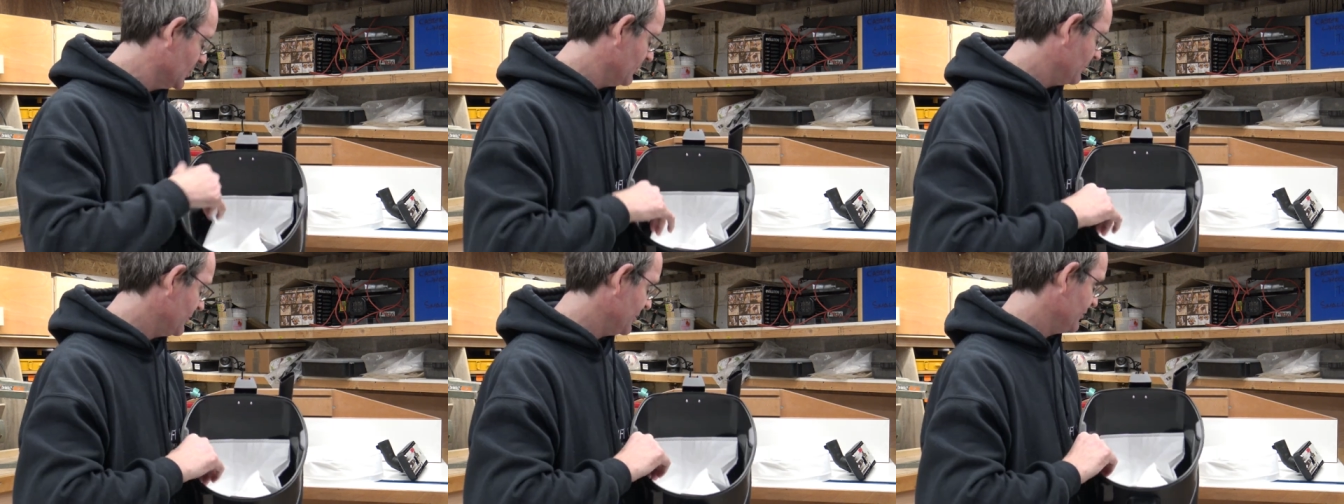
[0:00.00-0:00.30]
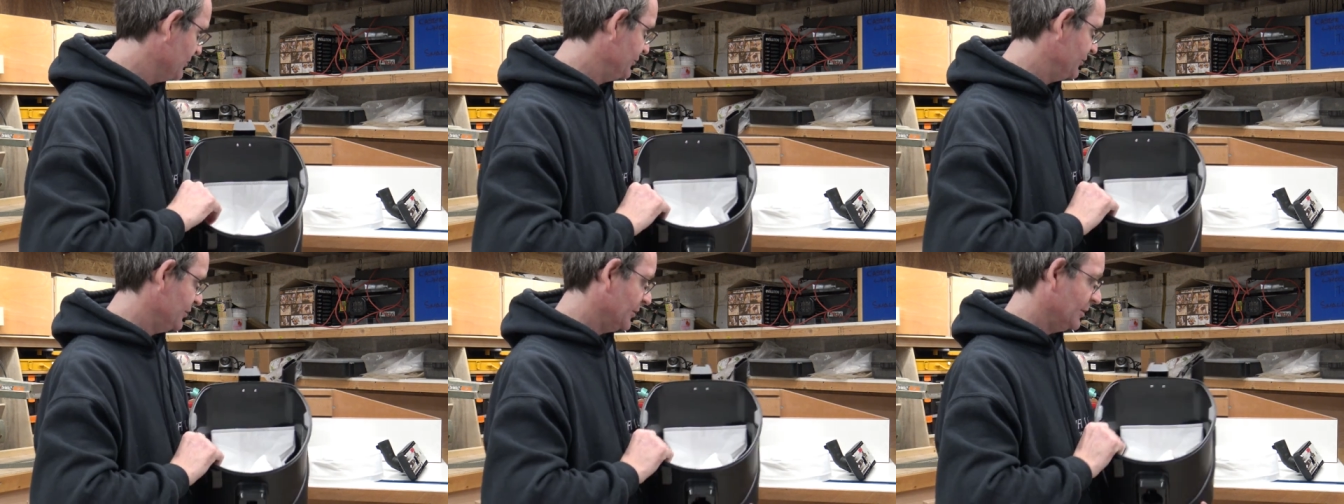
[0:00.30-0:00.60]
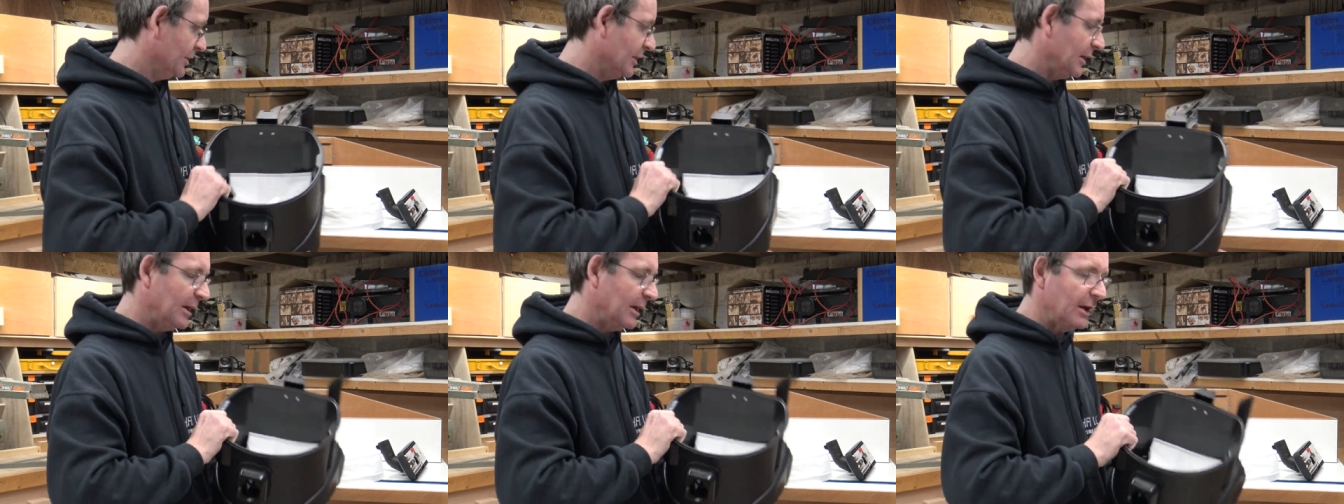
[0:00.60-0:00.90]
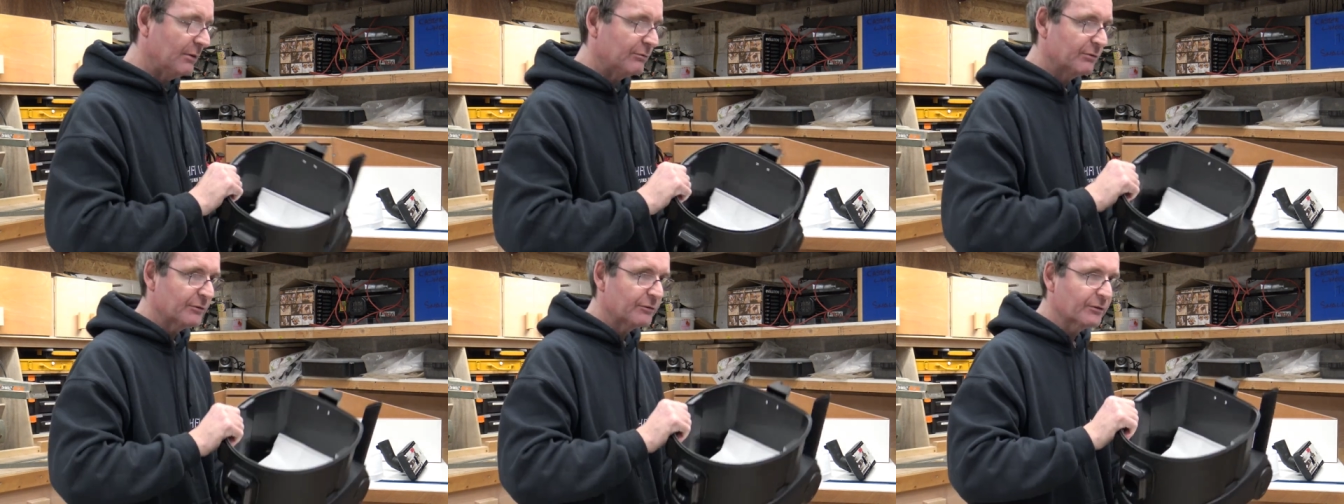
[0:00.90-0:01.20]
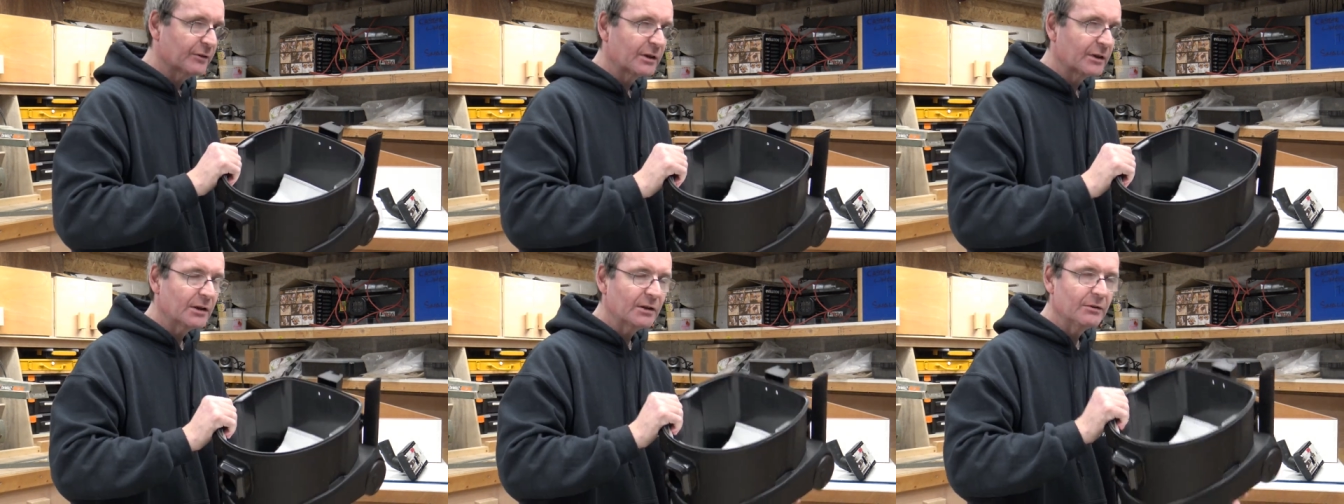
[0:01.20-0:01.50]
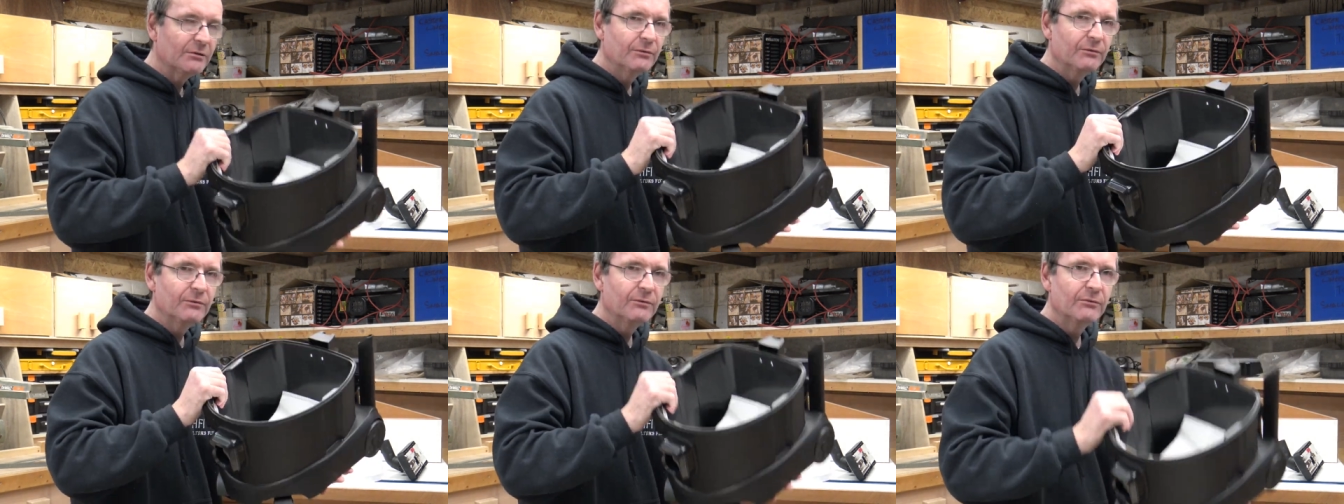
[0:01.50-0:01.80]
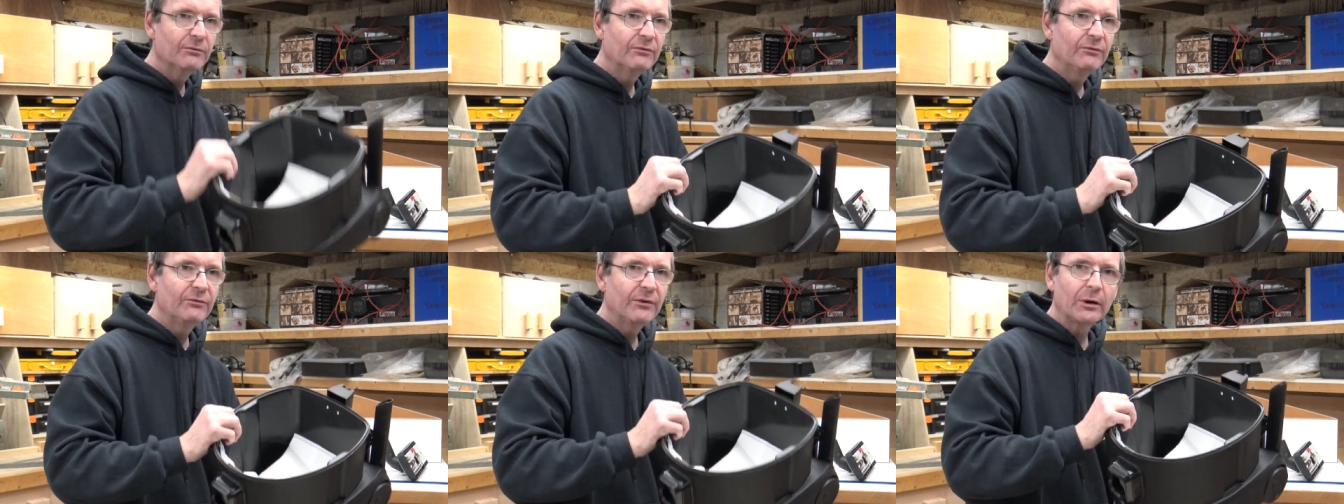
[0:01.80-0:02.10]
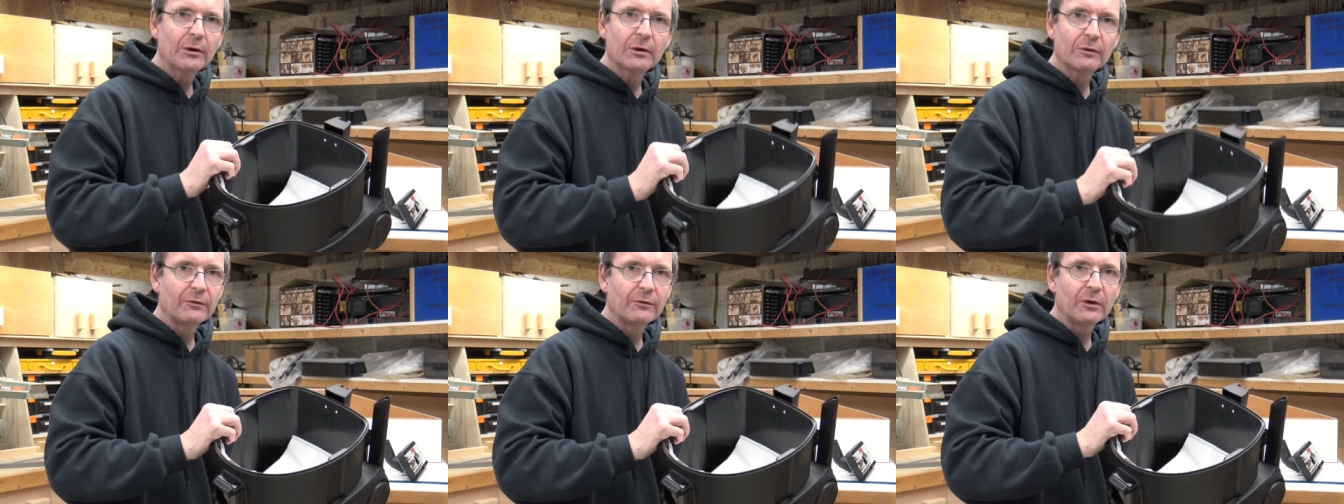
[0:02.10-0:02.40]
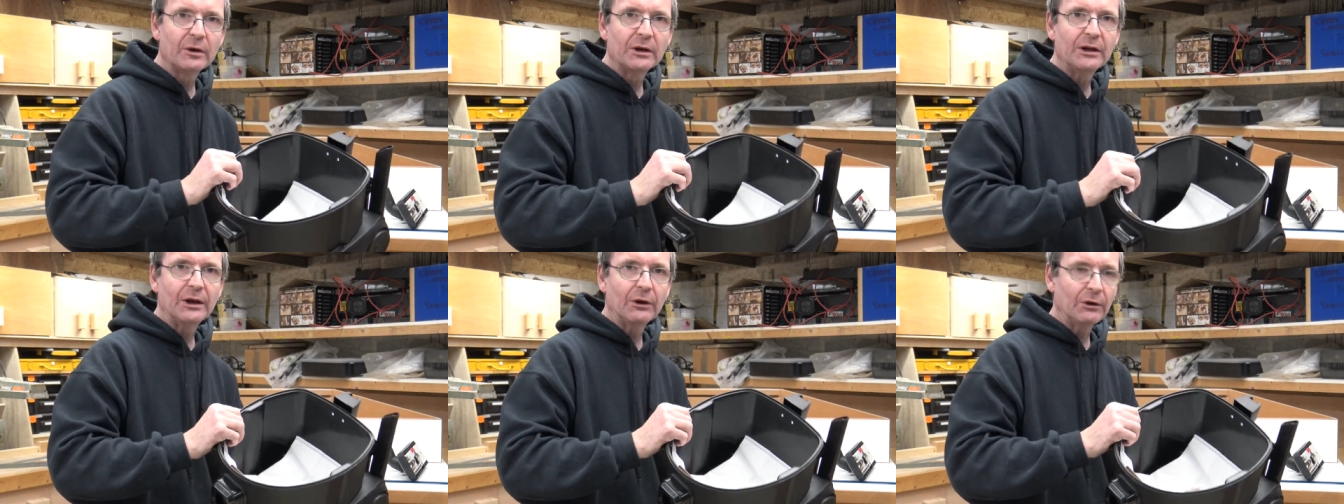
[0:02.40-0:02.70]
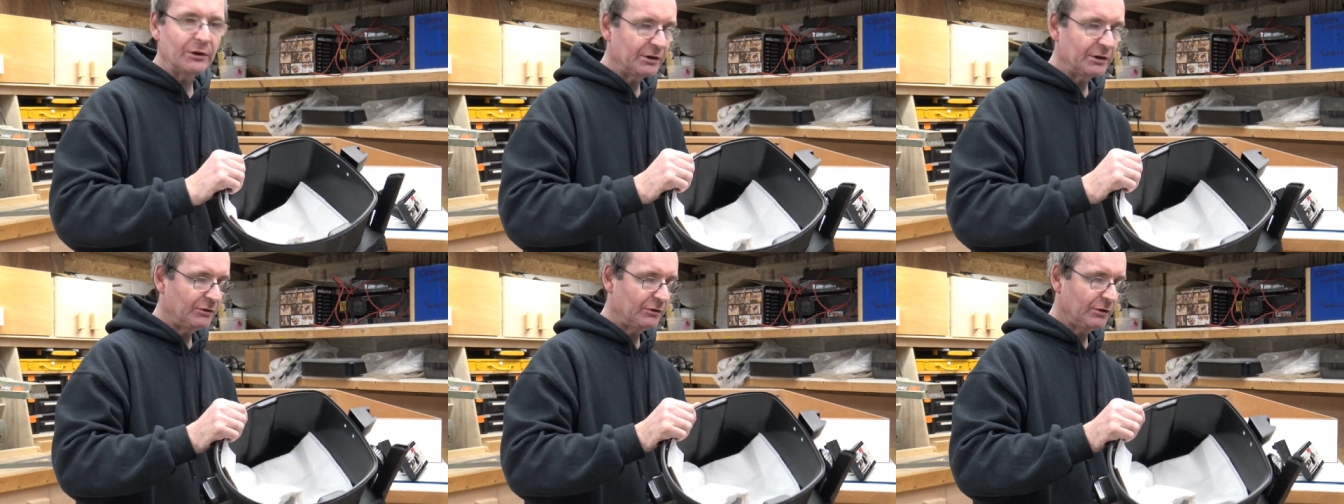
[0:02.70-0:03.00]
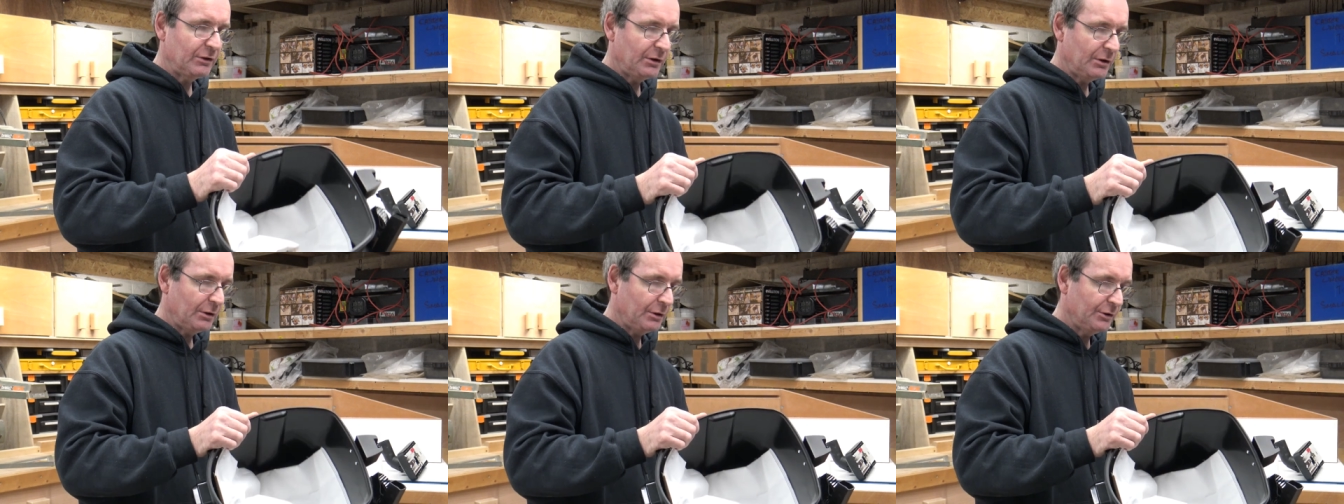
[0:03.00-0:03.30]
But uh, everything is very, very light.